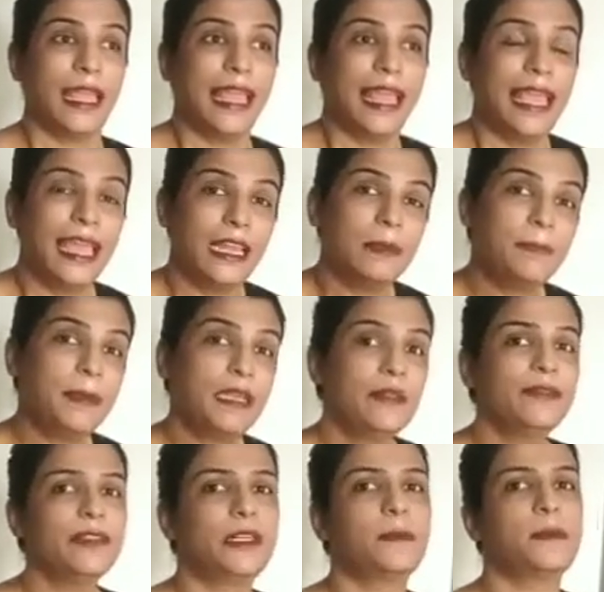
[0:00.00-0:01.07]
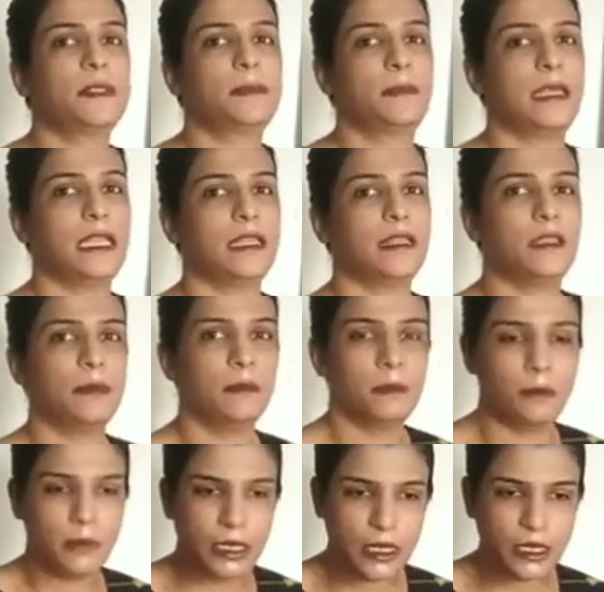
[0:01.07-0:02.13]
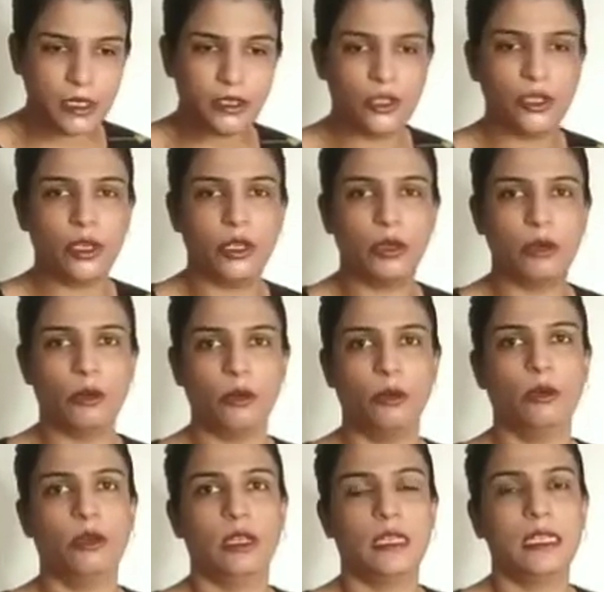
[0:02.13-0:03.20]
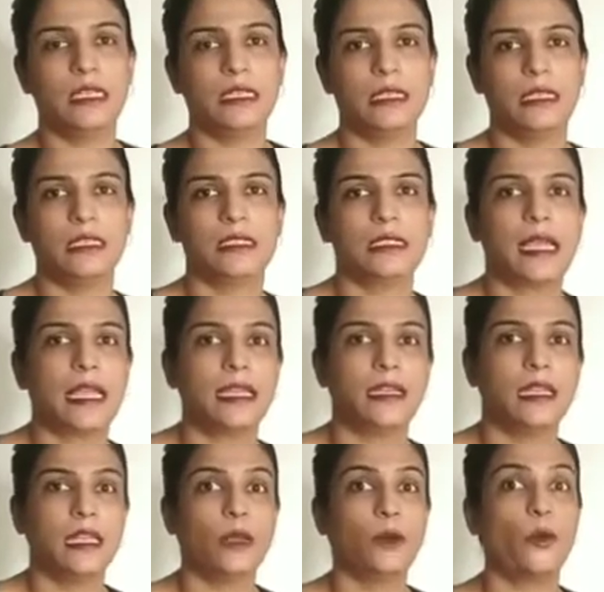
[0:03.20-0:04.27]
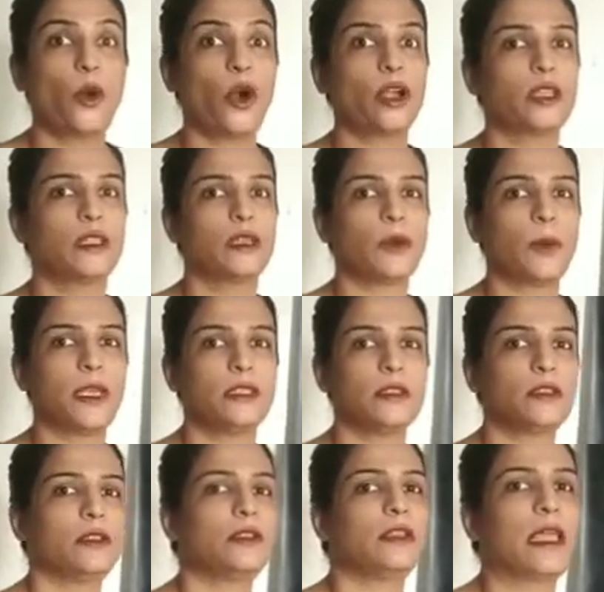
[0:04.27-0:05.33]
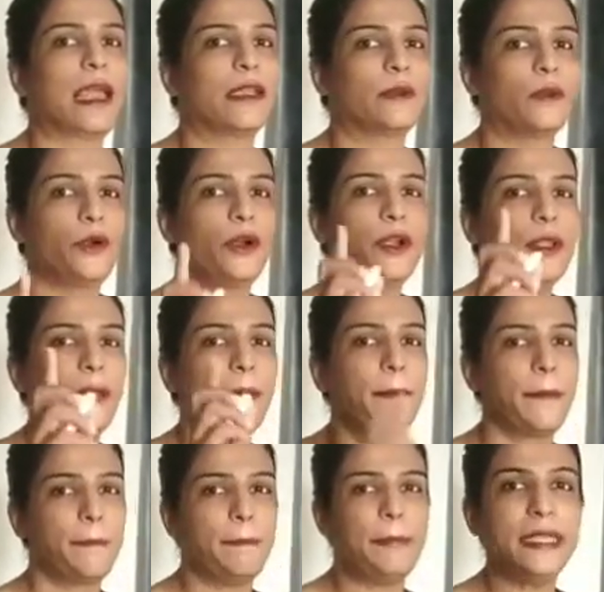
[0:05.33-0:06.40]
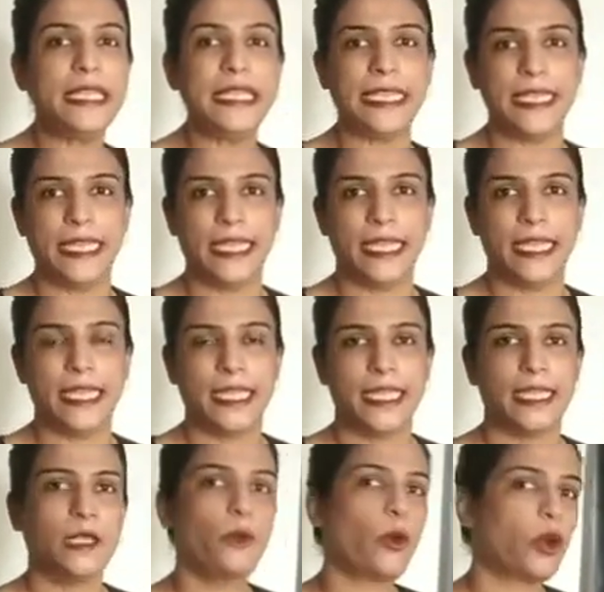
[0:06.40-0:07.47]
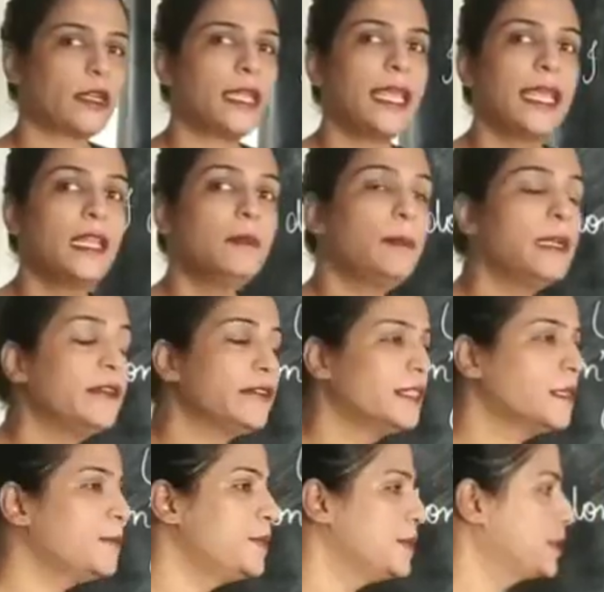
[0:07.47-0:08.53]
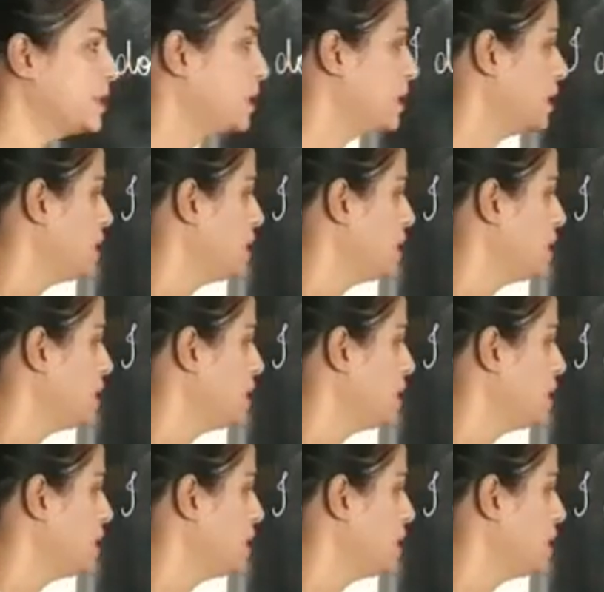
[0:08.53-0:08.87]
Helping verbs play the major role in deciding what the question tag would be. Now what are helping verbs?